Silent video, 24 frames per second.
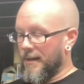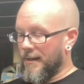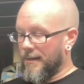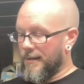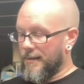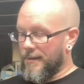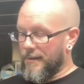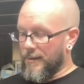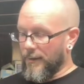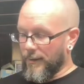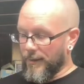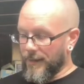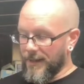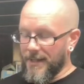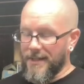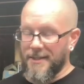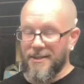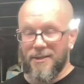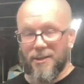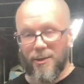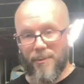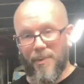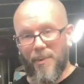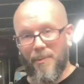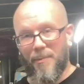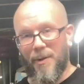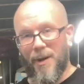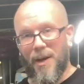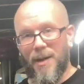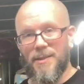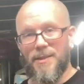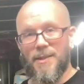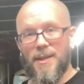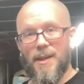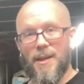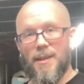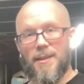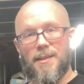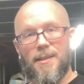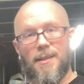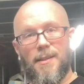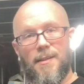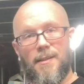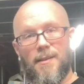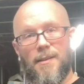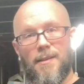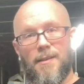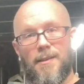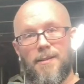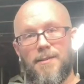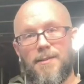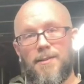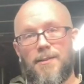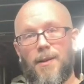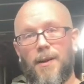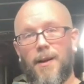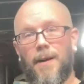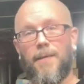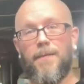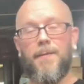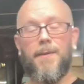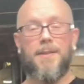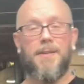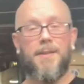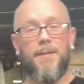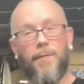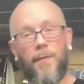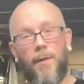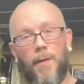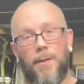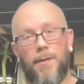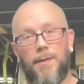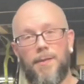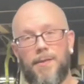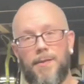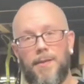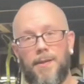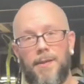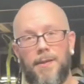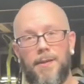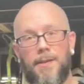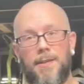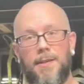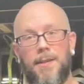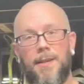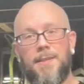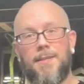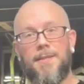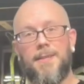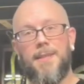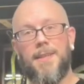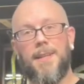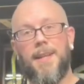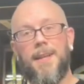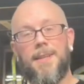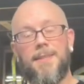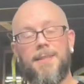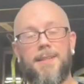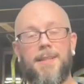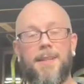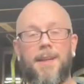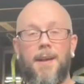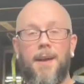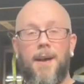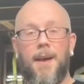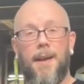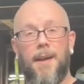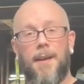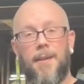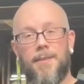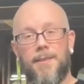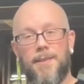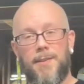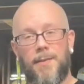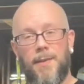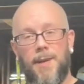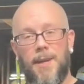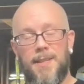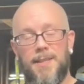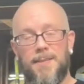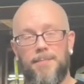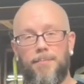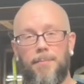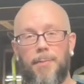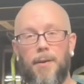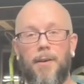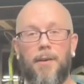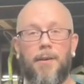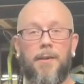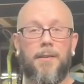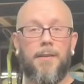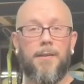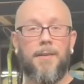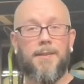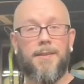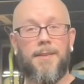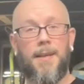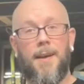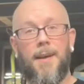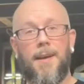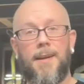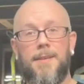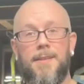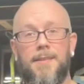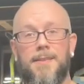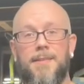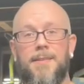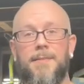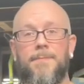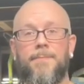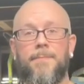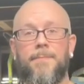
doing this stupid project, trying to fix the Forester because the STI also has bald tires.